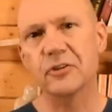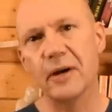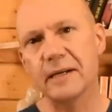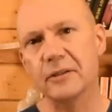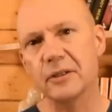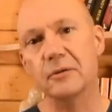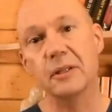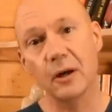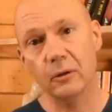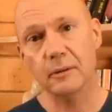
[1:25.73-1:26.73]
traders used
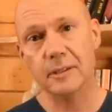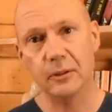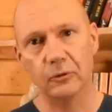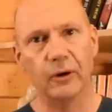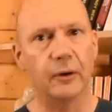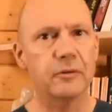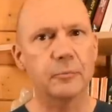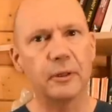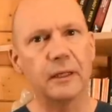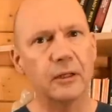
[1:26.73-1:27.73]
the old Silk Road
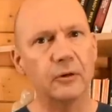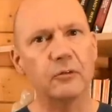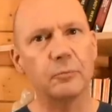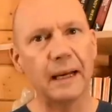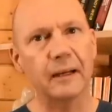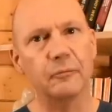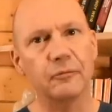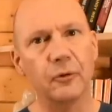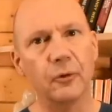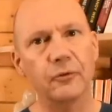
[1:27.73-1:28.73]
to bring goods back and
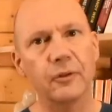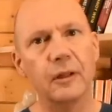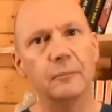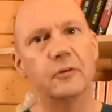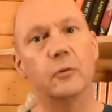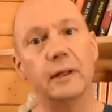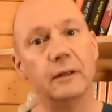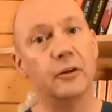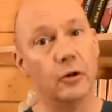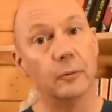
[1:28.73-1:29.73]
forth
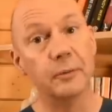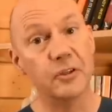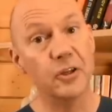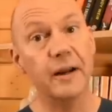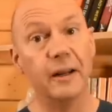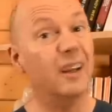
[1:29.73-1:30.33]
between Europe and China.